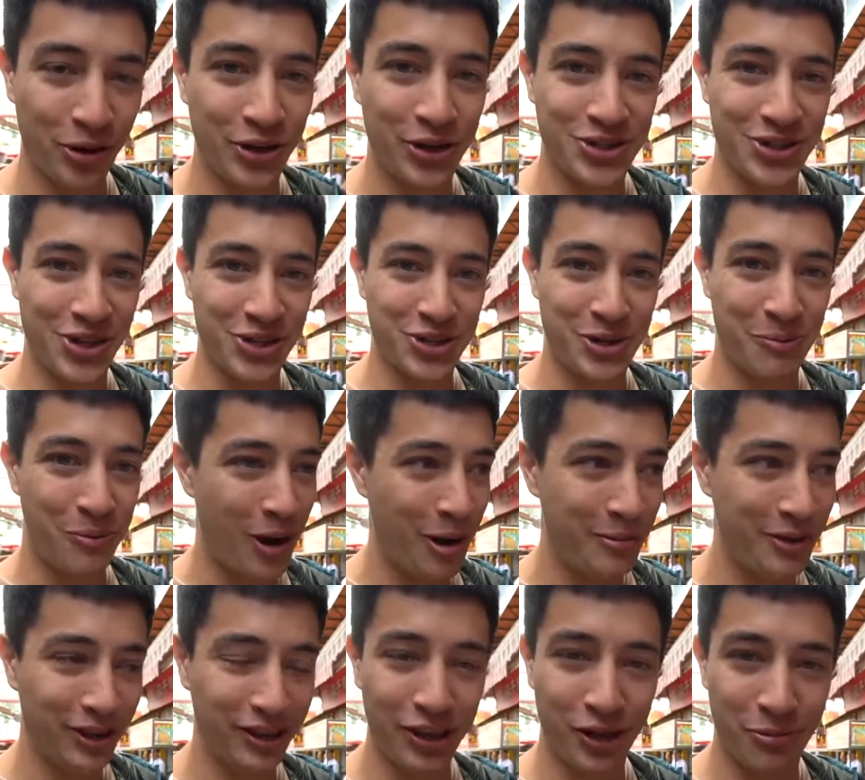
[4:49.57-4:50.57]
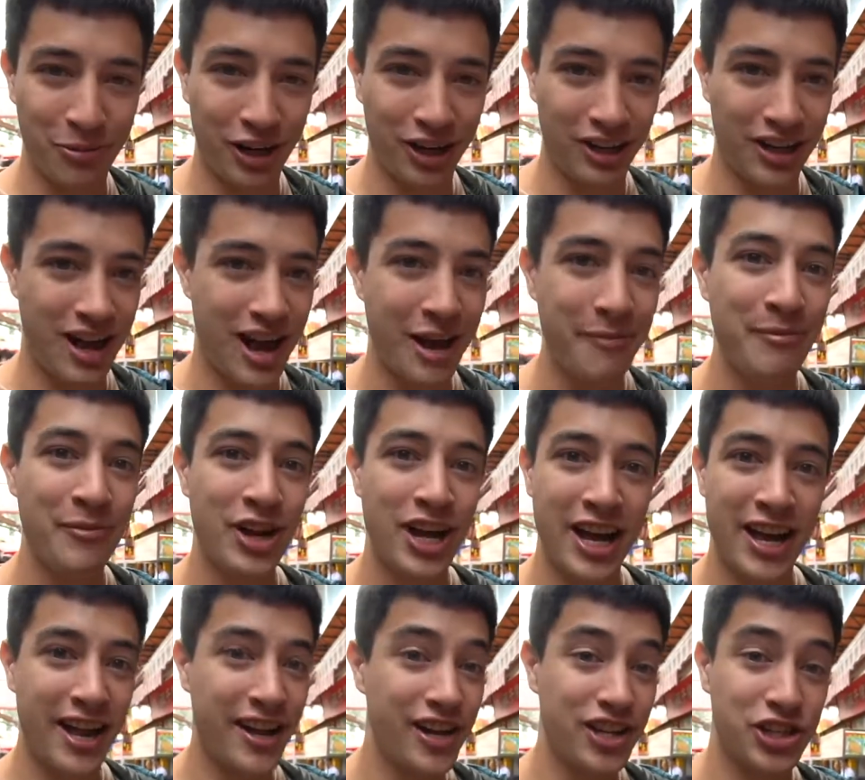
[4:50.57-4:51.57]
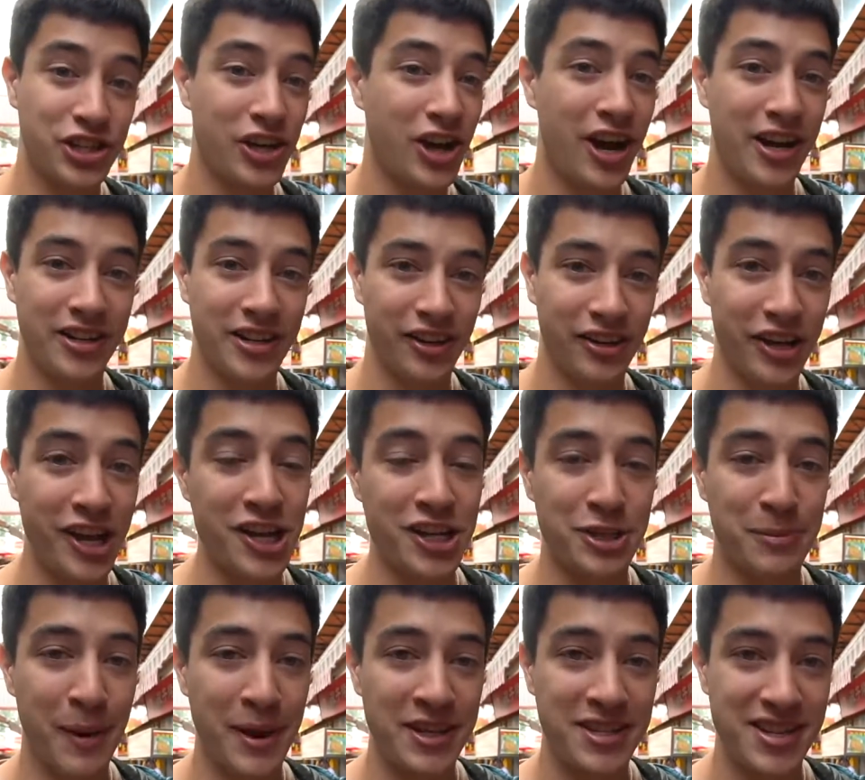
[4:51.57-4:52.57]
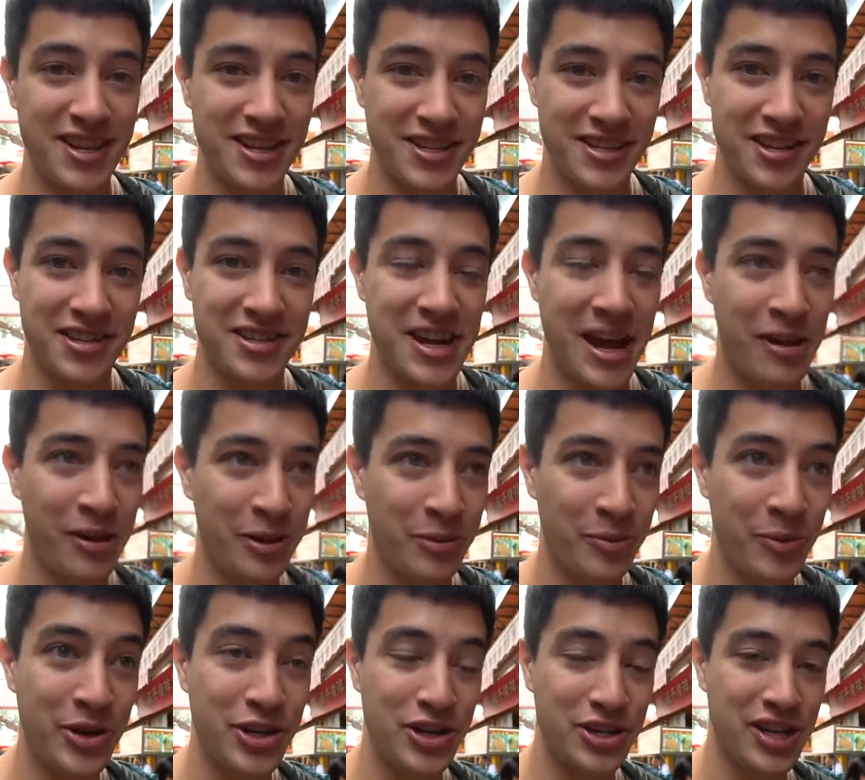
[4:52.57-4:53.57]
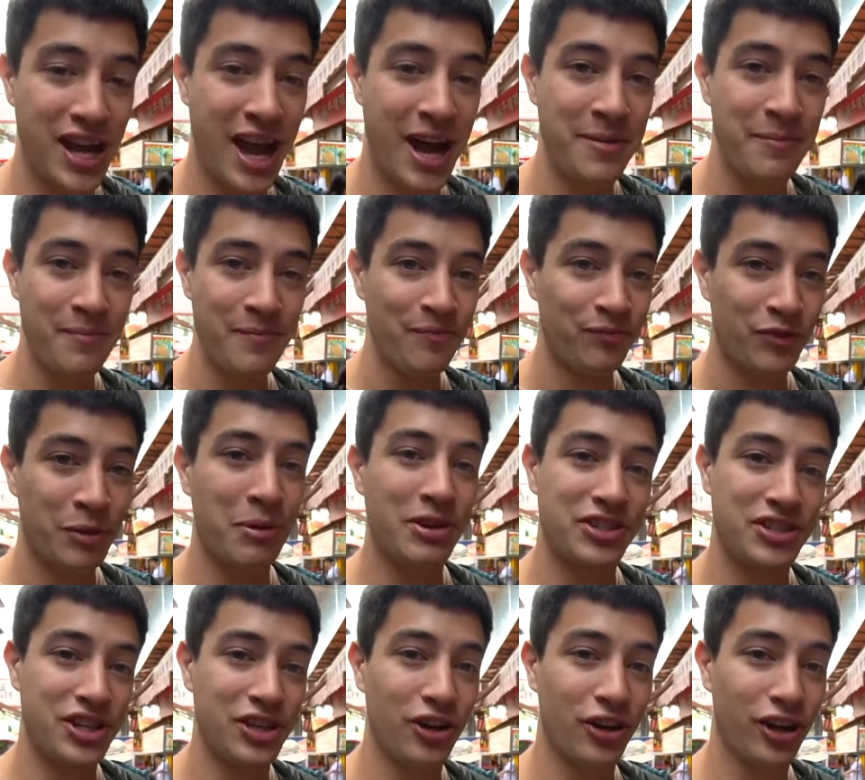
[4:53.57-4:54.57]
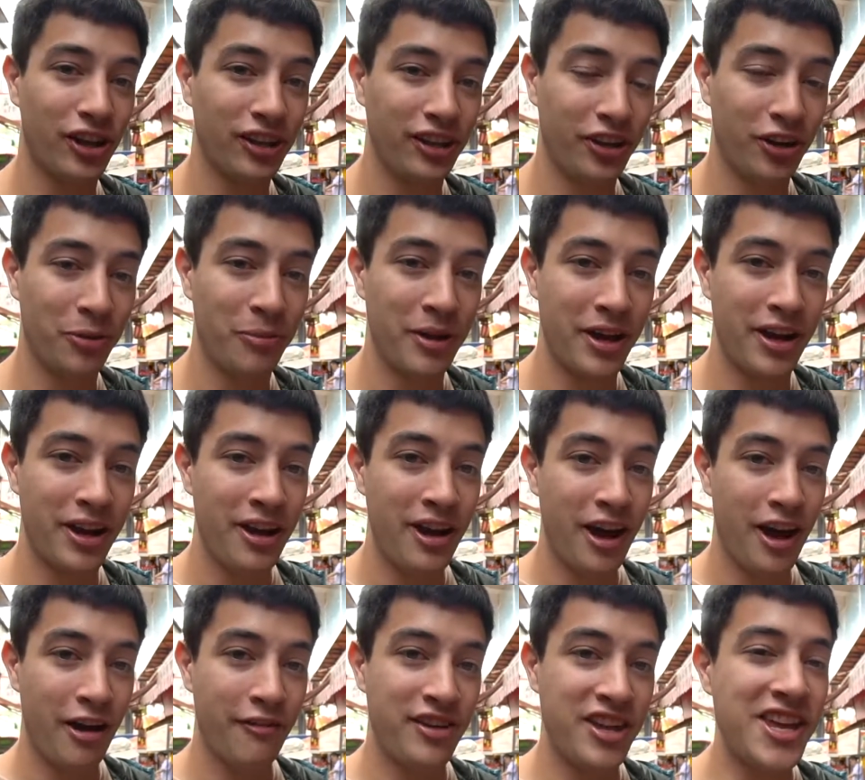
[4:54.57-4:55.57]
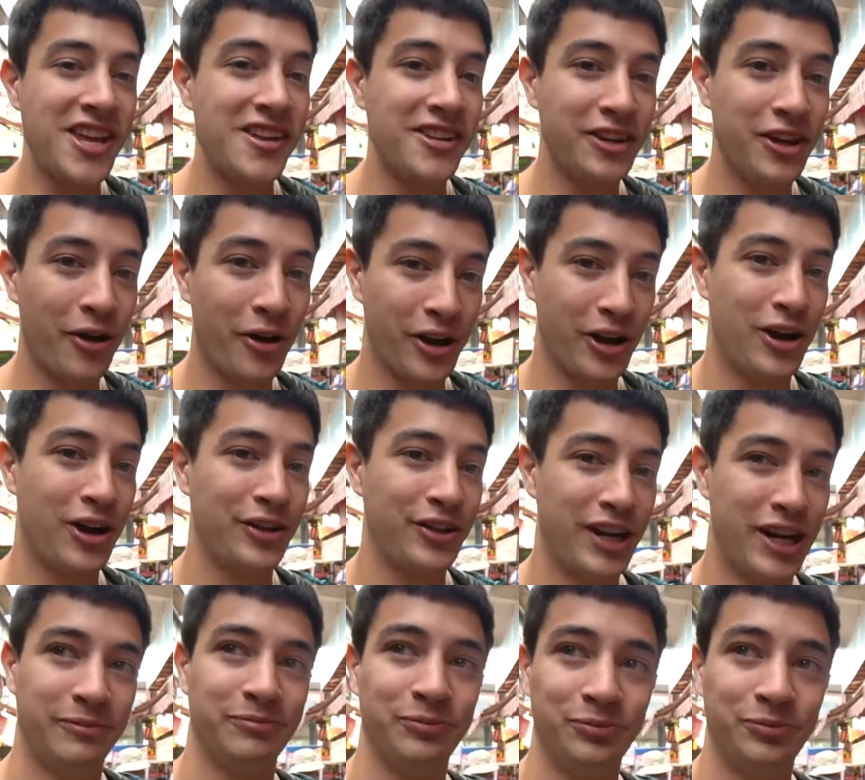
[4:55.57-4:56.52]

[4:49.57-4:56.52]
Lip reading: There's also probably a little bit of lime, and it's not nearly as spicy as the salad we just had, but still a little bit of heat going on there.